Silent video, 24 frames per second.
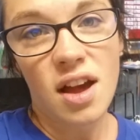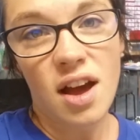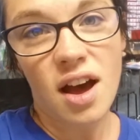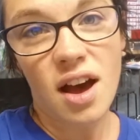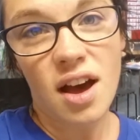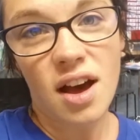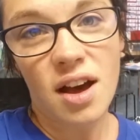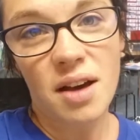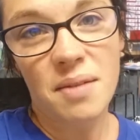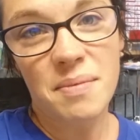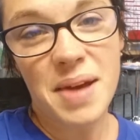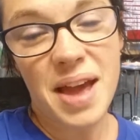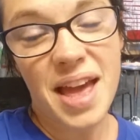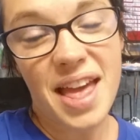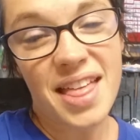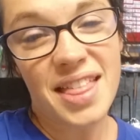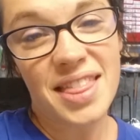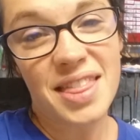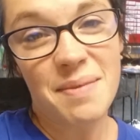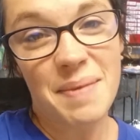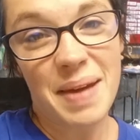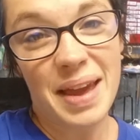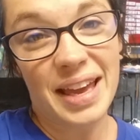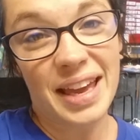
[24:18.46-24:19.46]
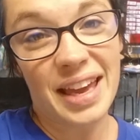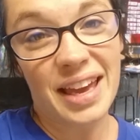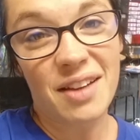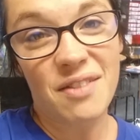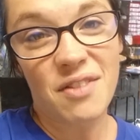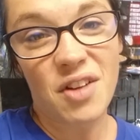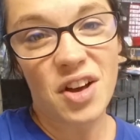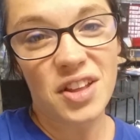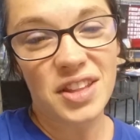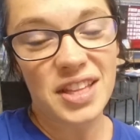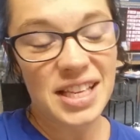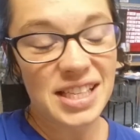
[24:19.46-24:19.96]
in the making
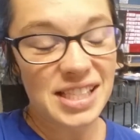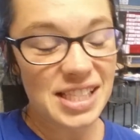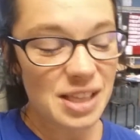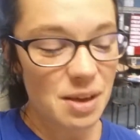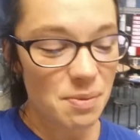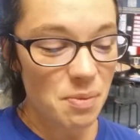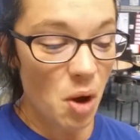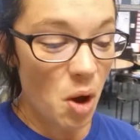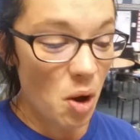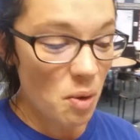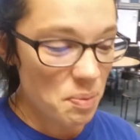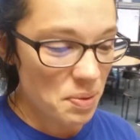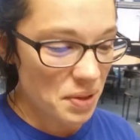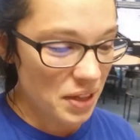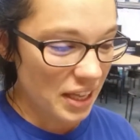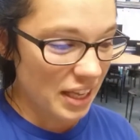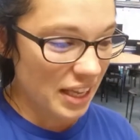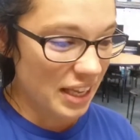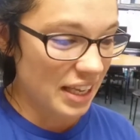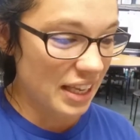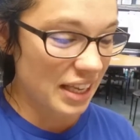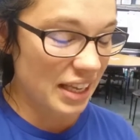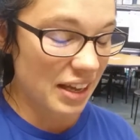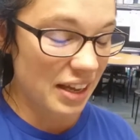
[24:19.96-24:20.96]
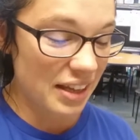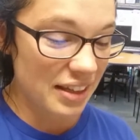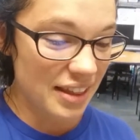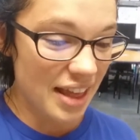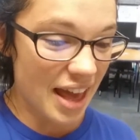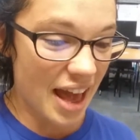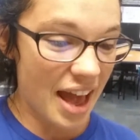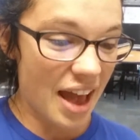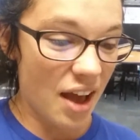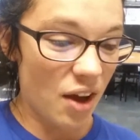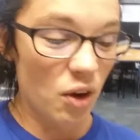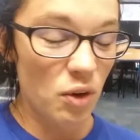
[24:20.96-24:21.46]
of all this. I'm hopefully
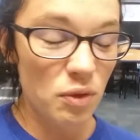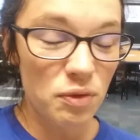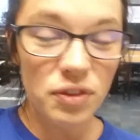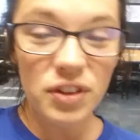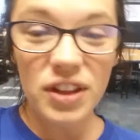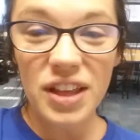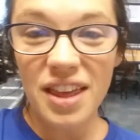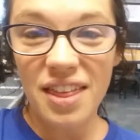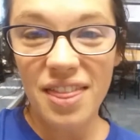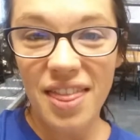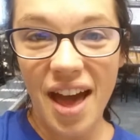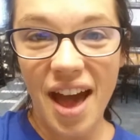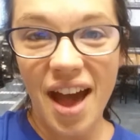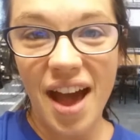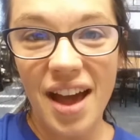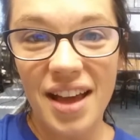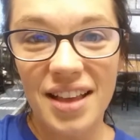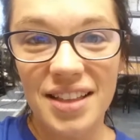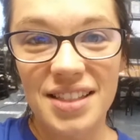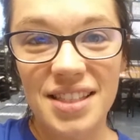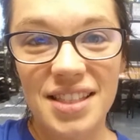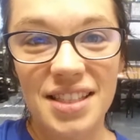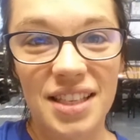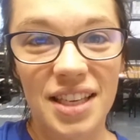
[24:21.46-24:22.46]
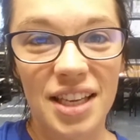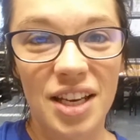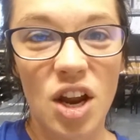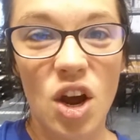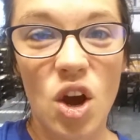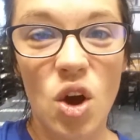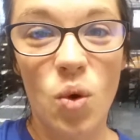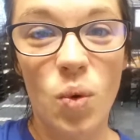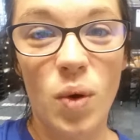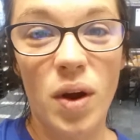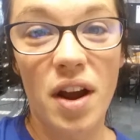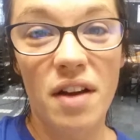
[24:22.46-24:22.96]
that
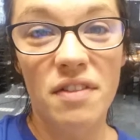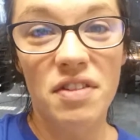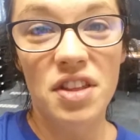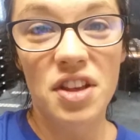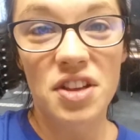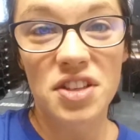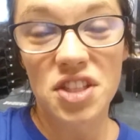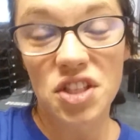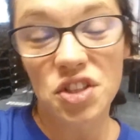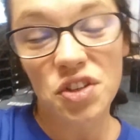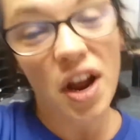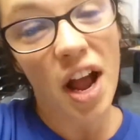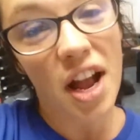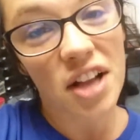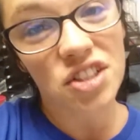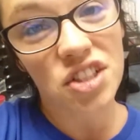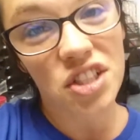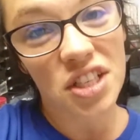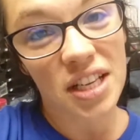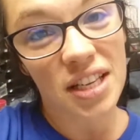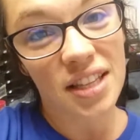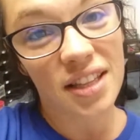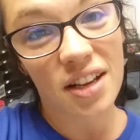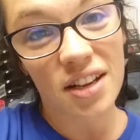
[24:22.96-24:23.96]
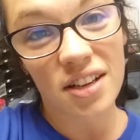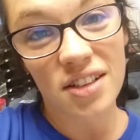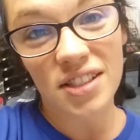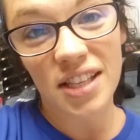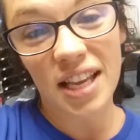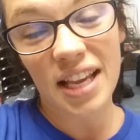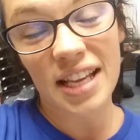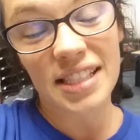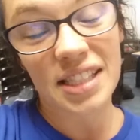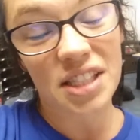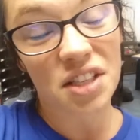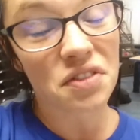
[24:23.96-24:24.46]
wherever there's a tragedy,
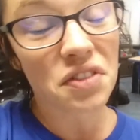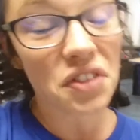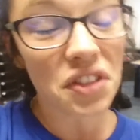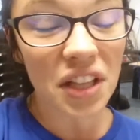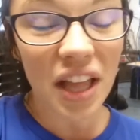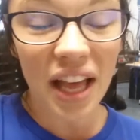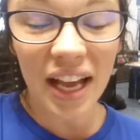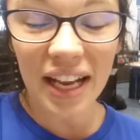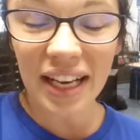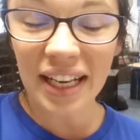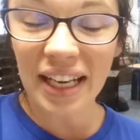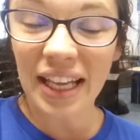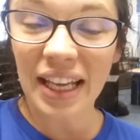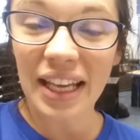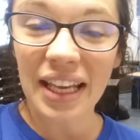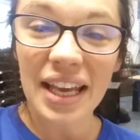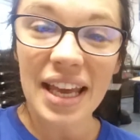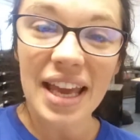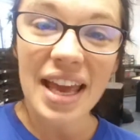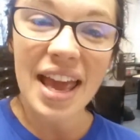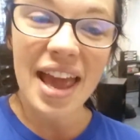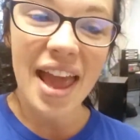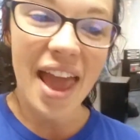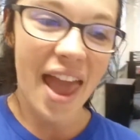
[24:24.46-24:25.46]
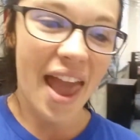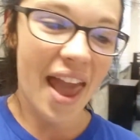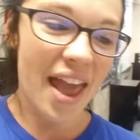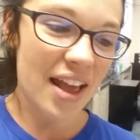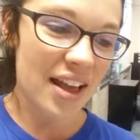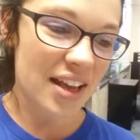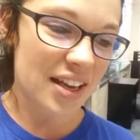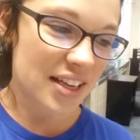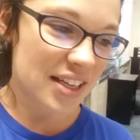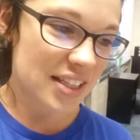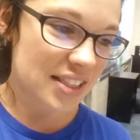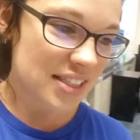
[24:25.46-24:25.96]
there's a silver lining,
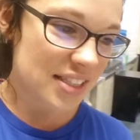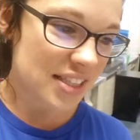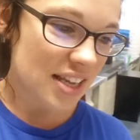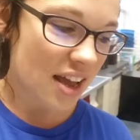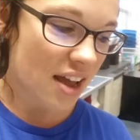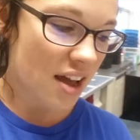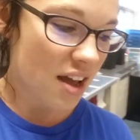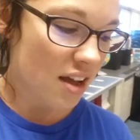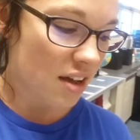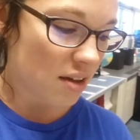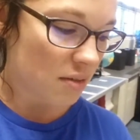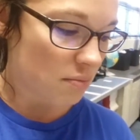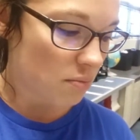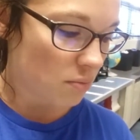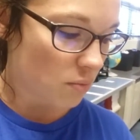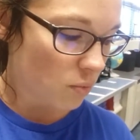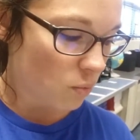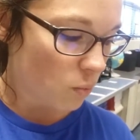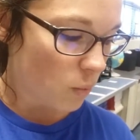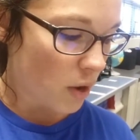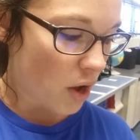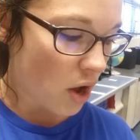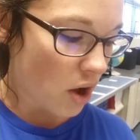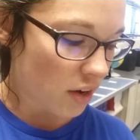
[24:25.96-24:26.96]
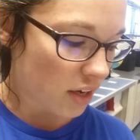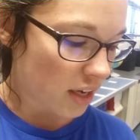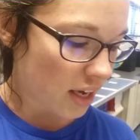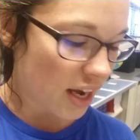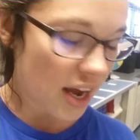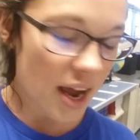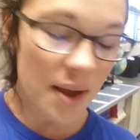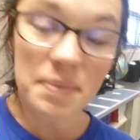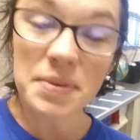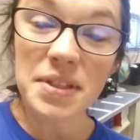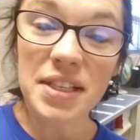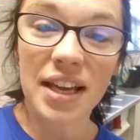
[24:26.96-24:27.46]
and we all can
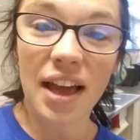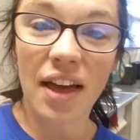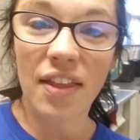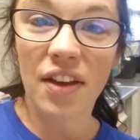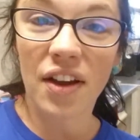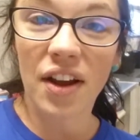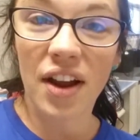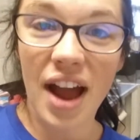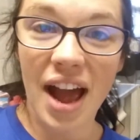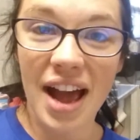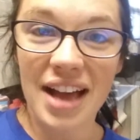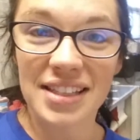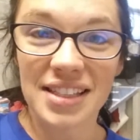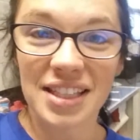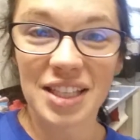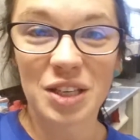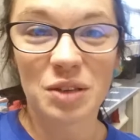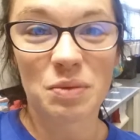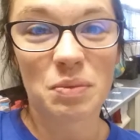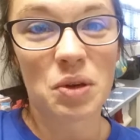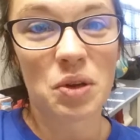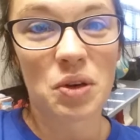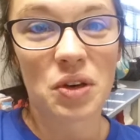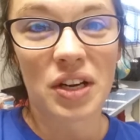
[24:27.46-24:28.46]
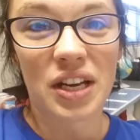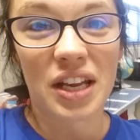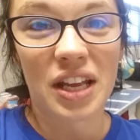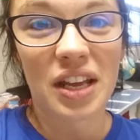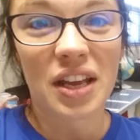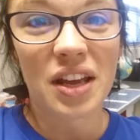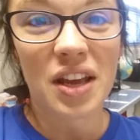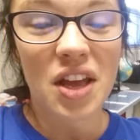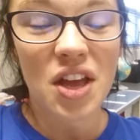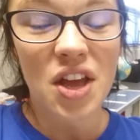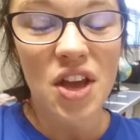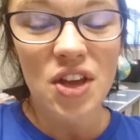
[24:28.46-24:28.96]
come together as a
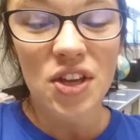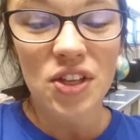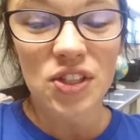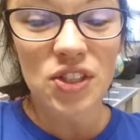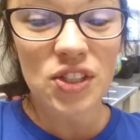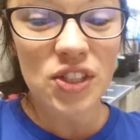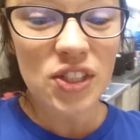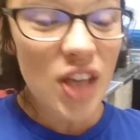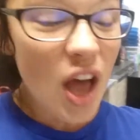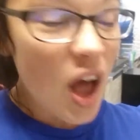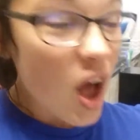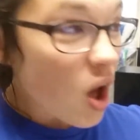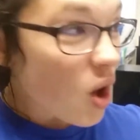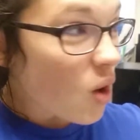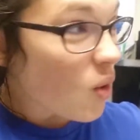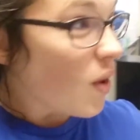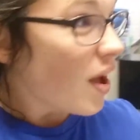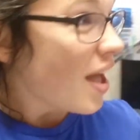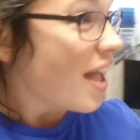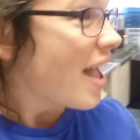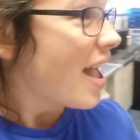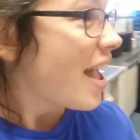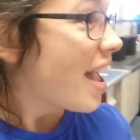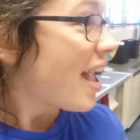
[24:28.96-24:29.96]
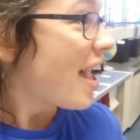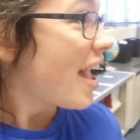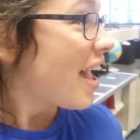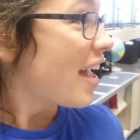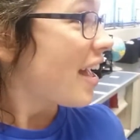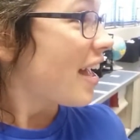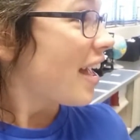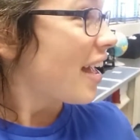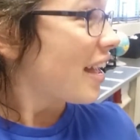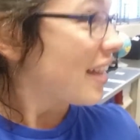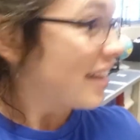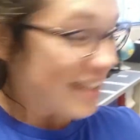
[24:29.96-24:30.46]
community. So
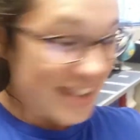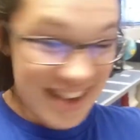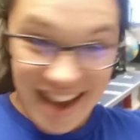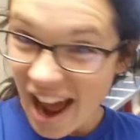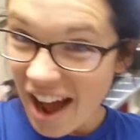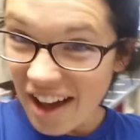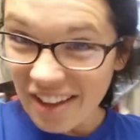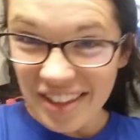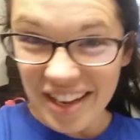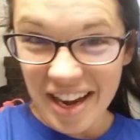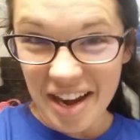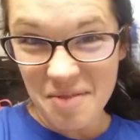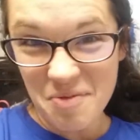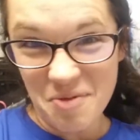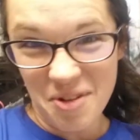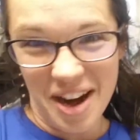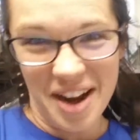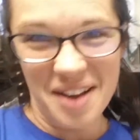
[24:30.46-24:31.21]
now that I'm